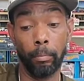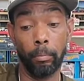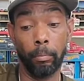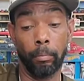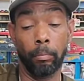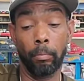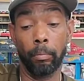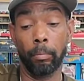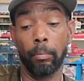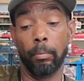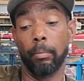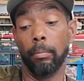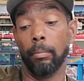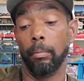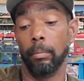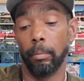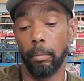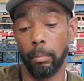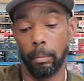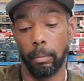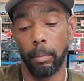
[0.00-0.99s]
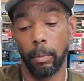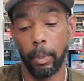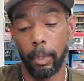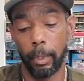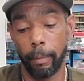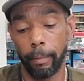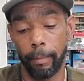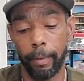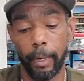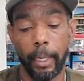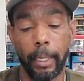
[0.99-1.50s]

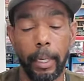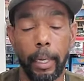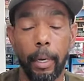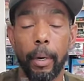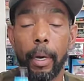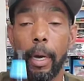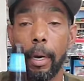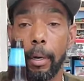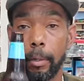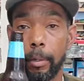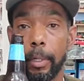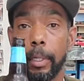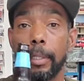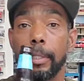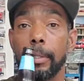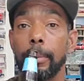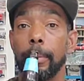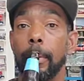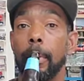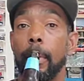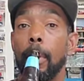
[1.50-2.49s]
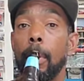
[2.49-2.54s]
I'm to find out how crisp.